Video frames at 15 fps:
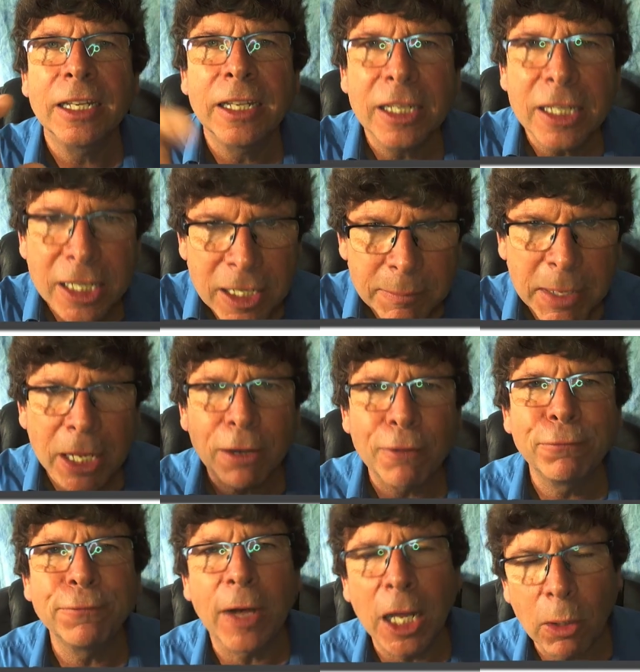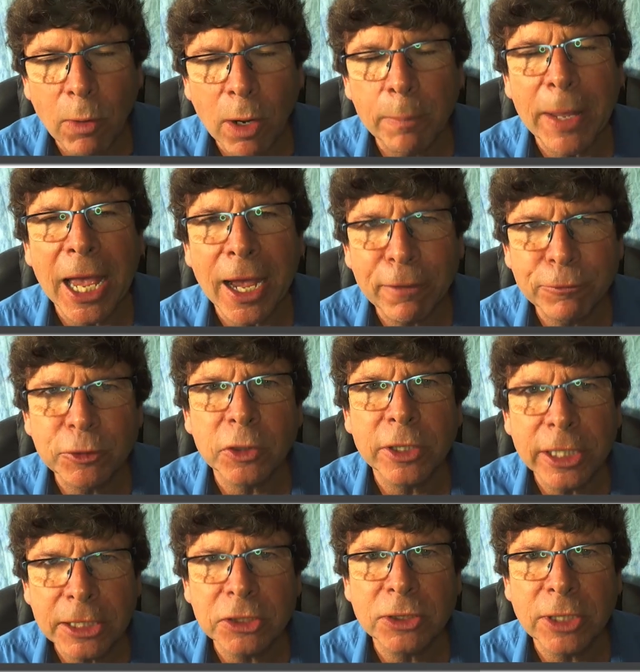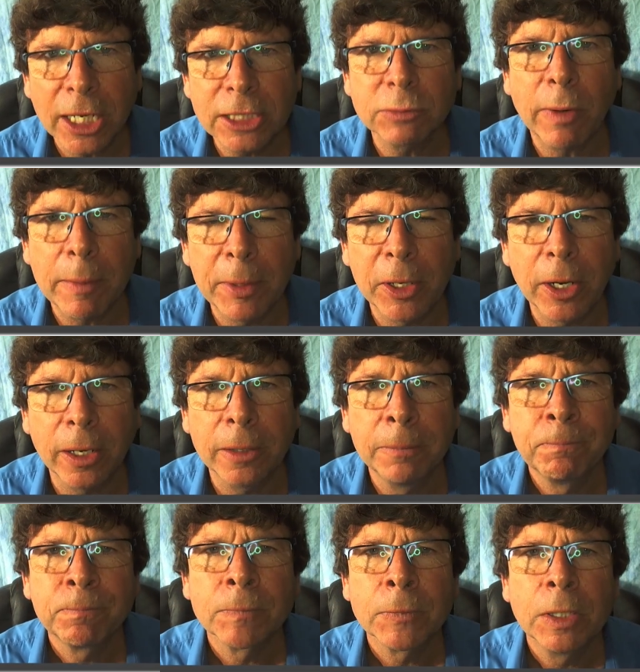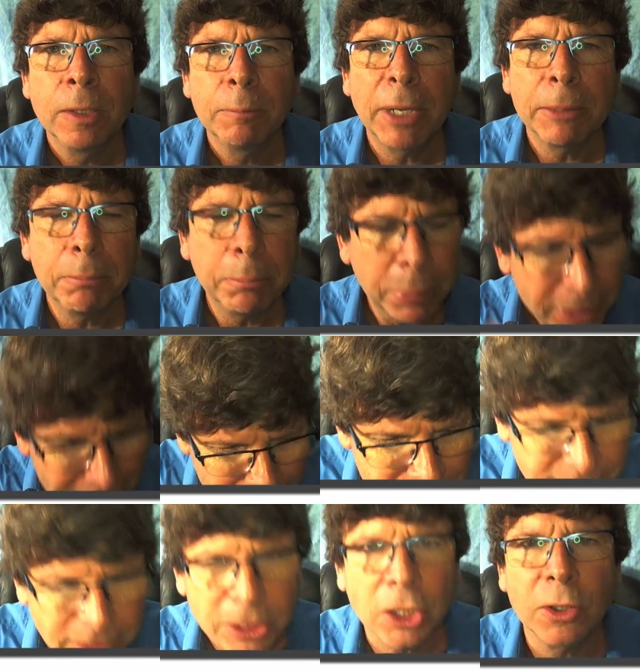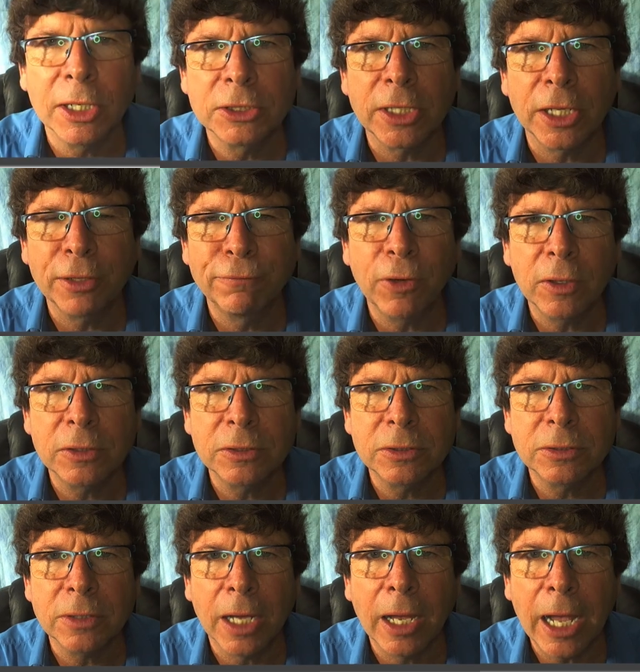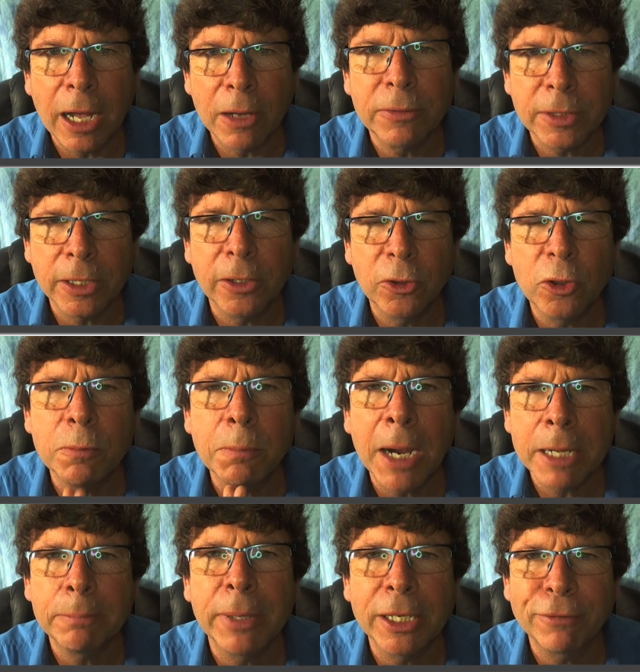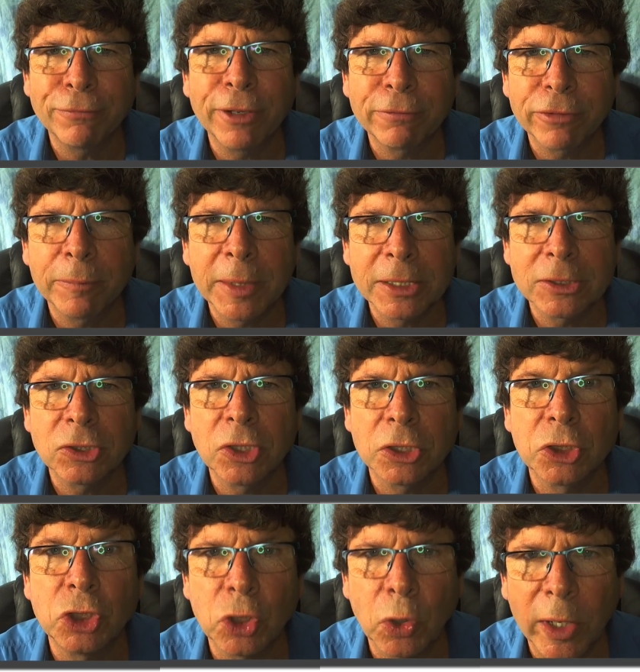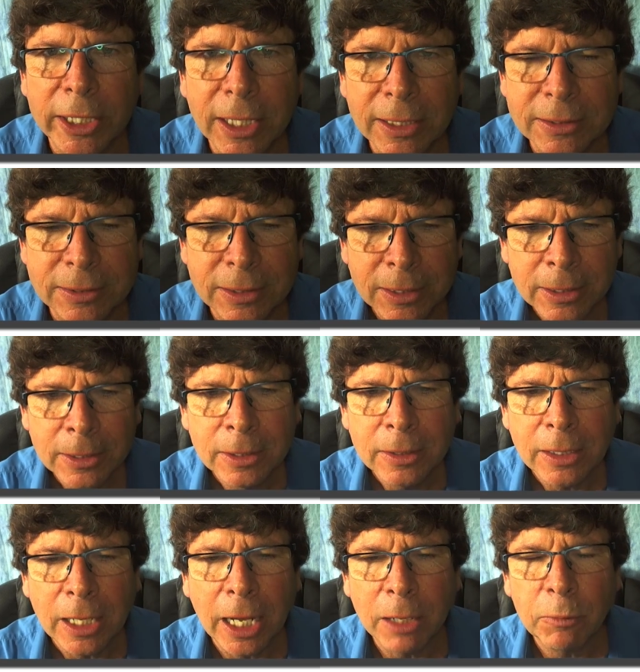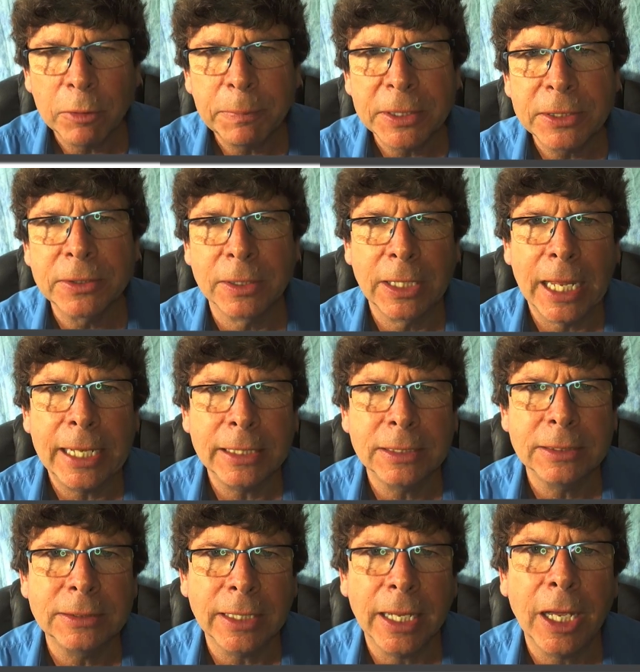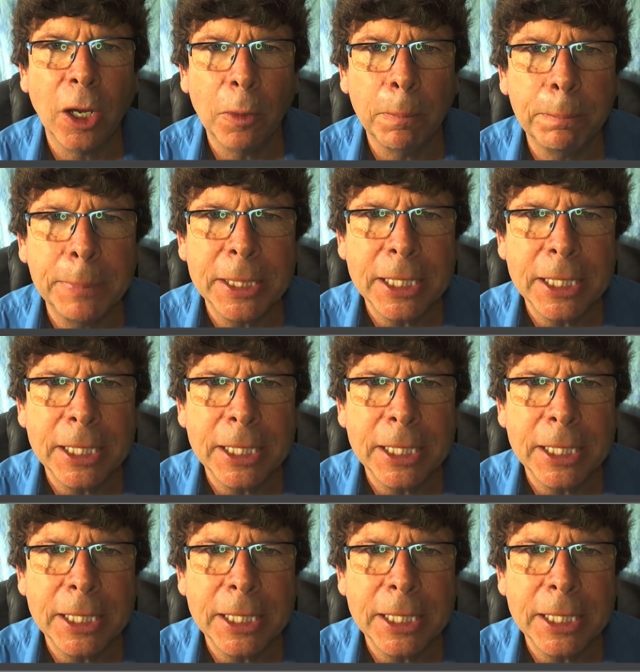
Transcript: in an email follow up after each day's webinar. But please encourage other folks uh, out there who might benefit from this to join us. I would be delighted to help